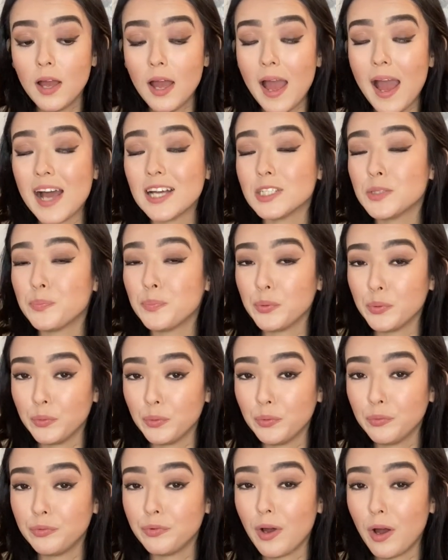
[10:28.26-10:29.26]
as
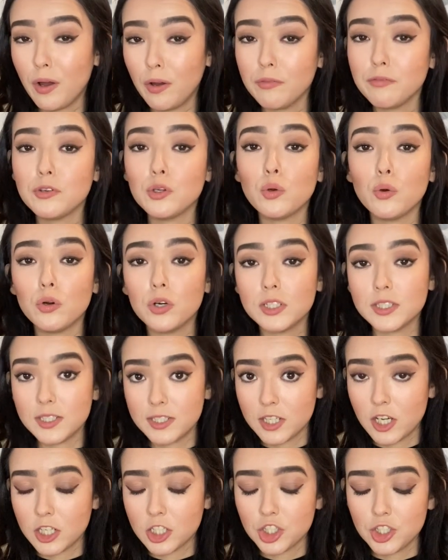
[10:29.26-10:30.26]
proof of your
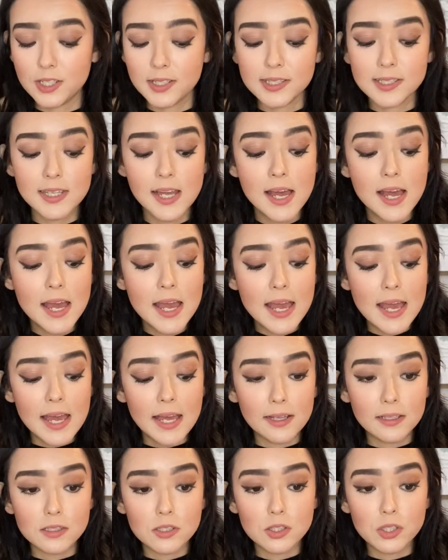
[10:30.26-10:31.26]
deductions.
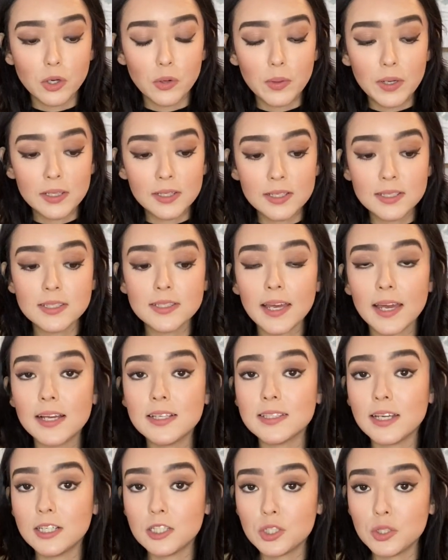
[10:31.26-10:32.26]
And so in this case,
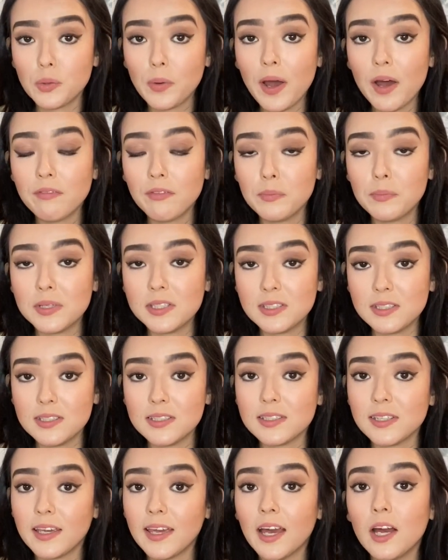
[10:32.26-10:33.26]
I do have a business
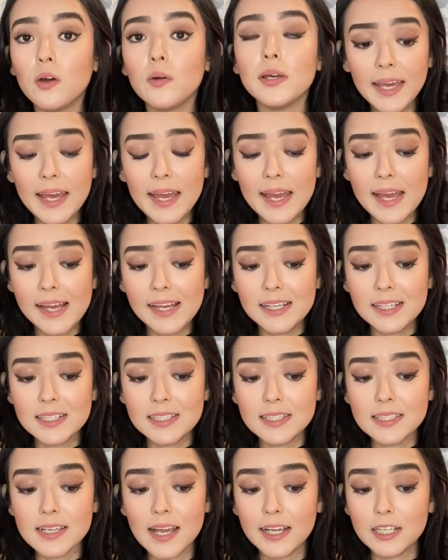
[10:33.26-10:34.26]
account
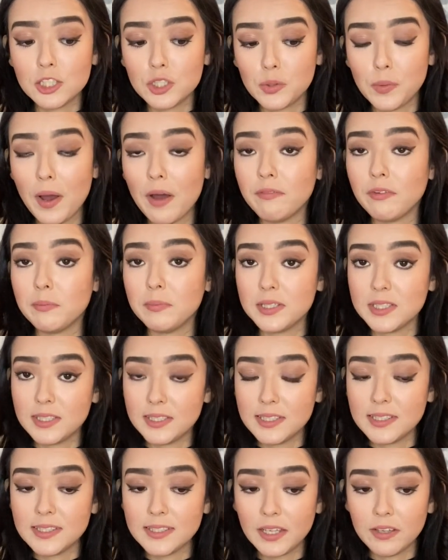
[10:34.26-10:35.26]
and I do have a
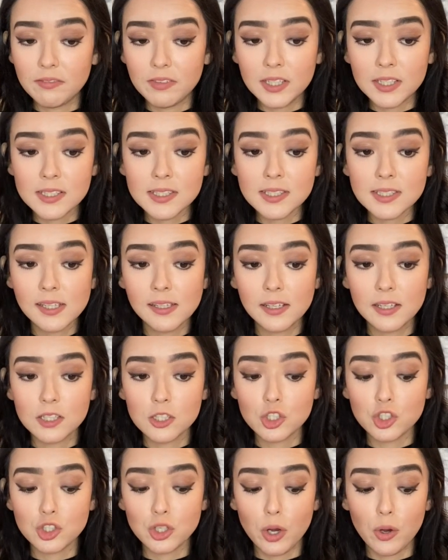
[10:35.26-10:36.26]
business savings.
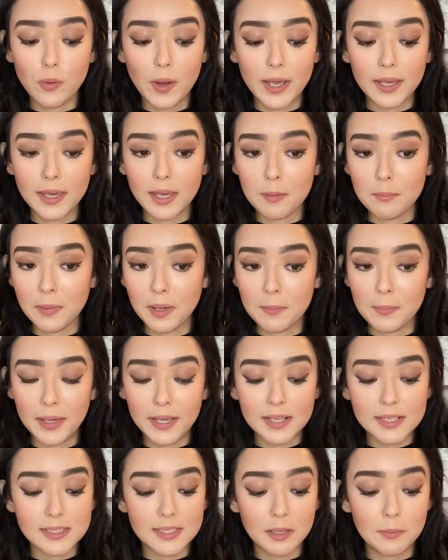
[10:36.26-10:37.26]
So I get my
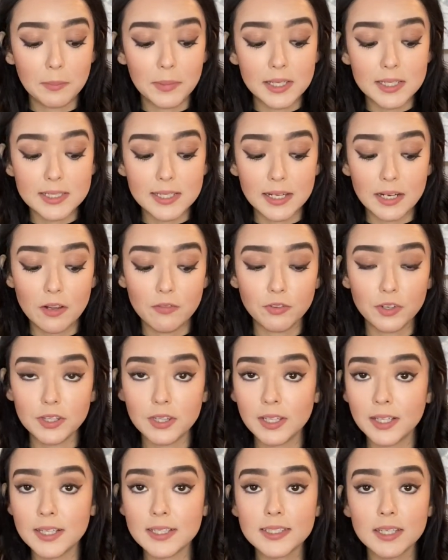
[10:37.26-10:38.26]
bank statements and
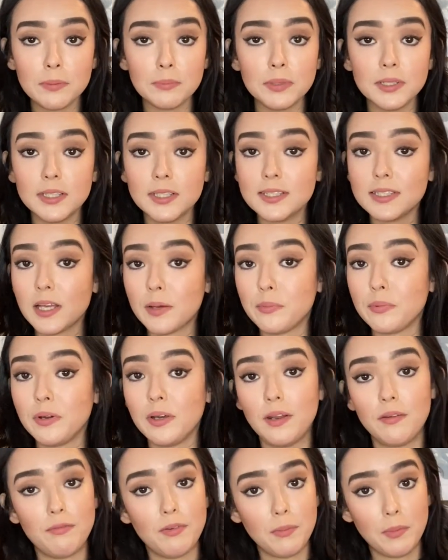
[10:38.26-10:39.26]
everything is completely
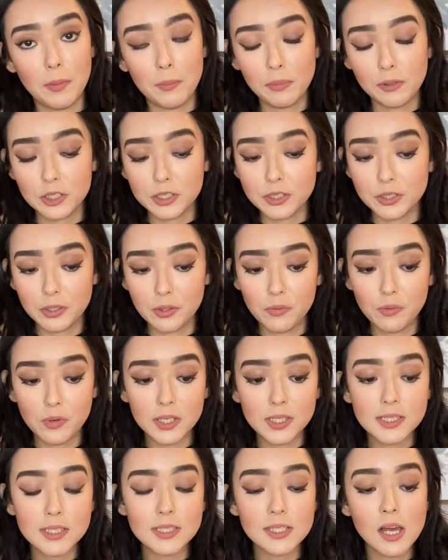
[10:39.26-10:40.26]
separated from my personal
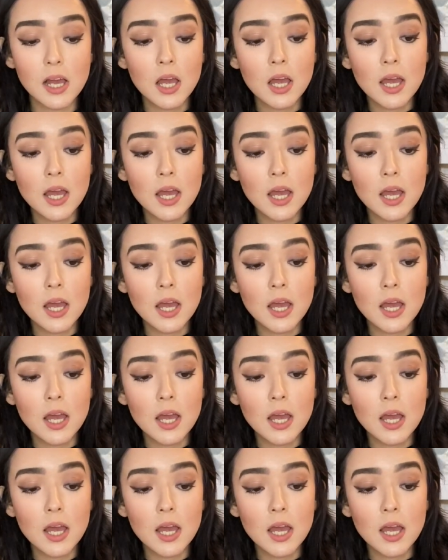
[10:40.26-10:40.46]
ones.